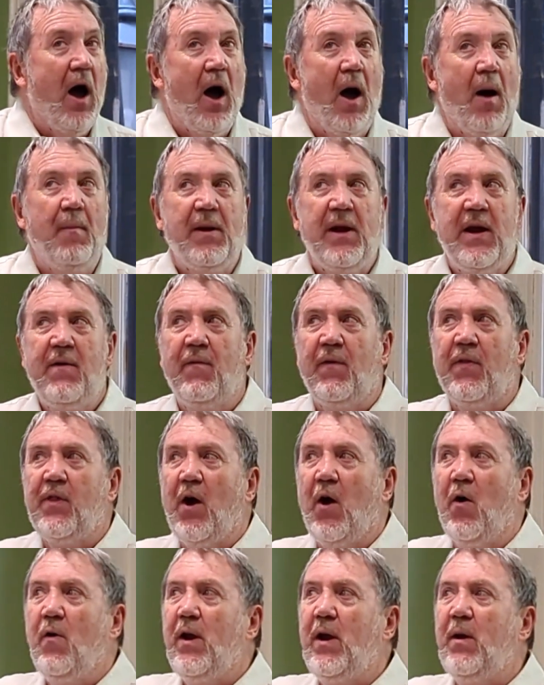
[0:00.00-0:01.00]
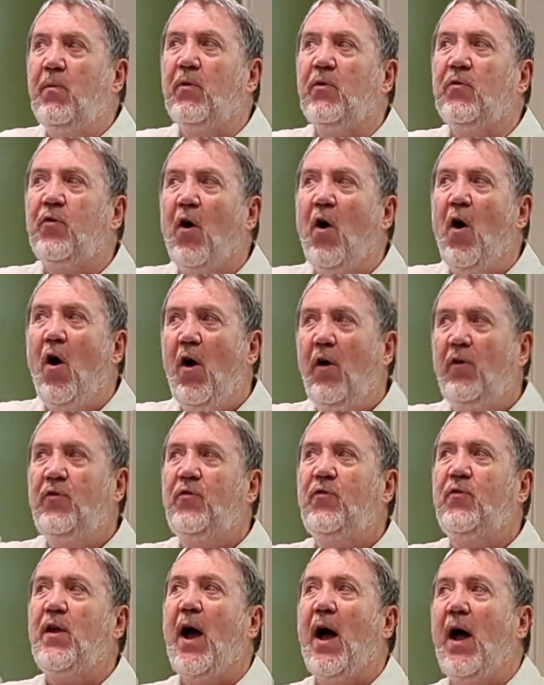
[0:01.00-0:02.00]
uh, even though he was
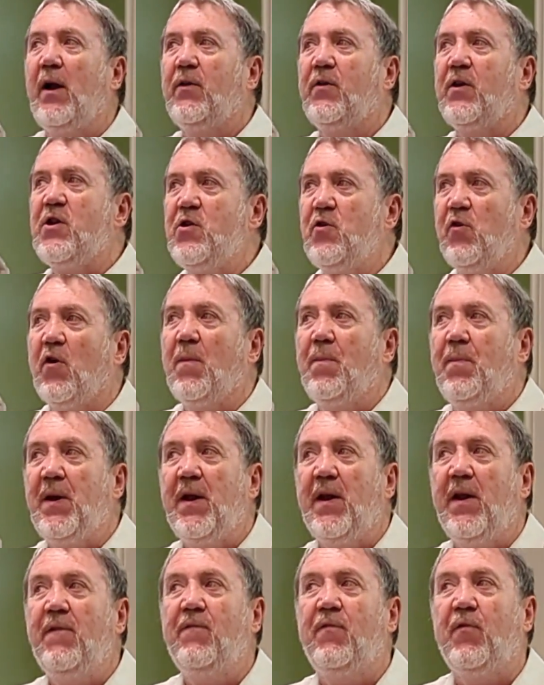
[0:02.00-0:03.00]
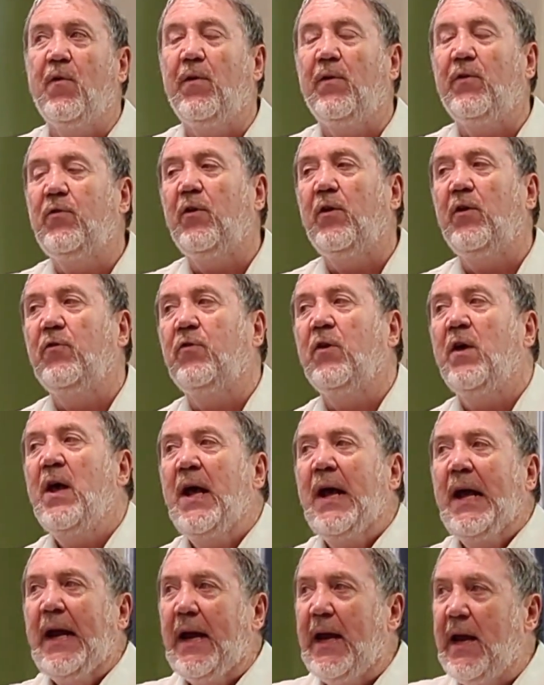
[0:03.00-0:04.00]
hostile to European influences,
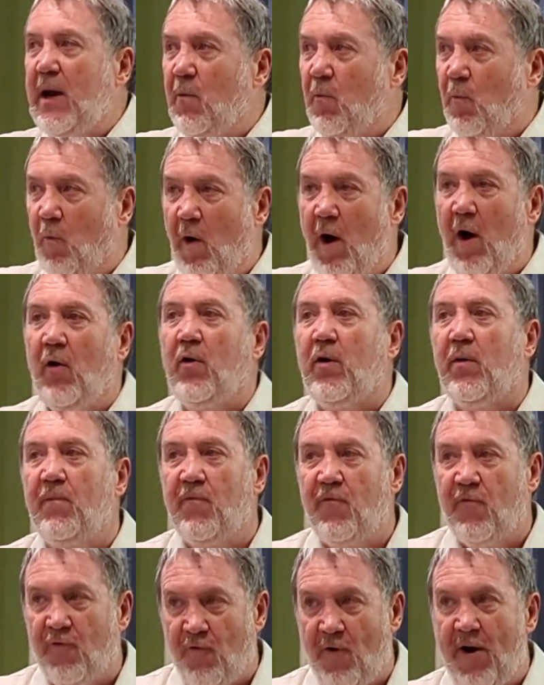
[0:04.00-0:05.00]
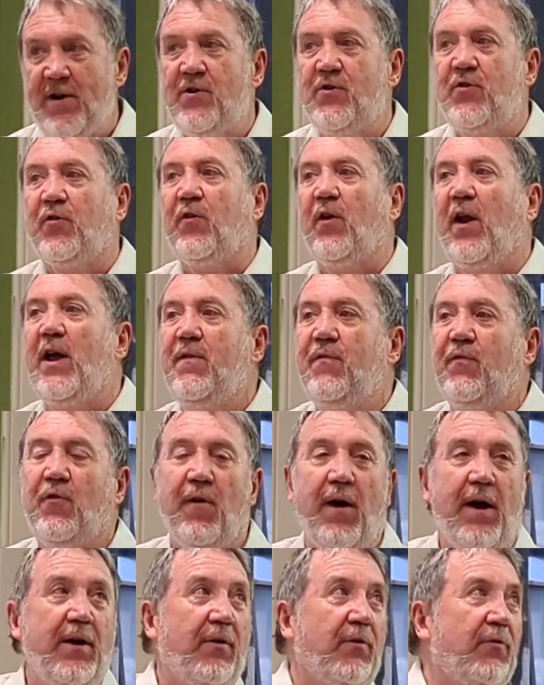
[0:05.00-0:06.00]
he welcomed French
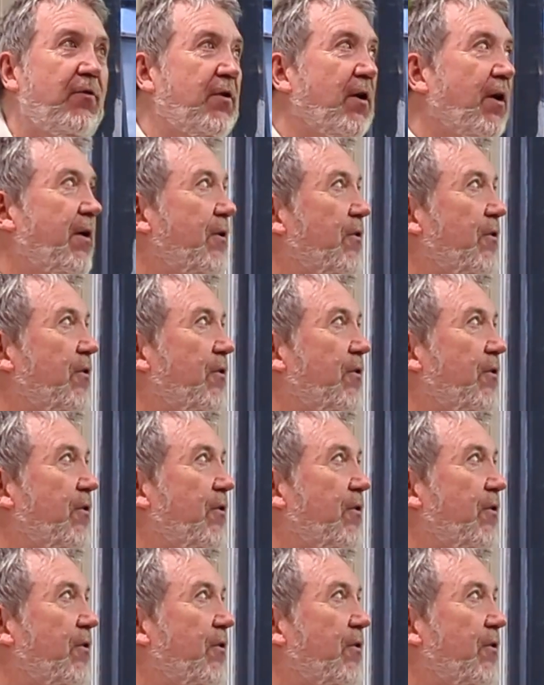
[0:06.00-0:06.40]
slave traders to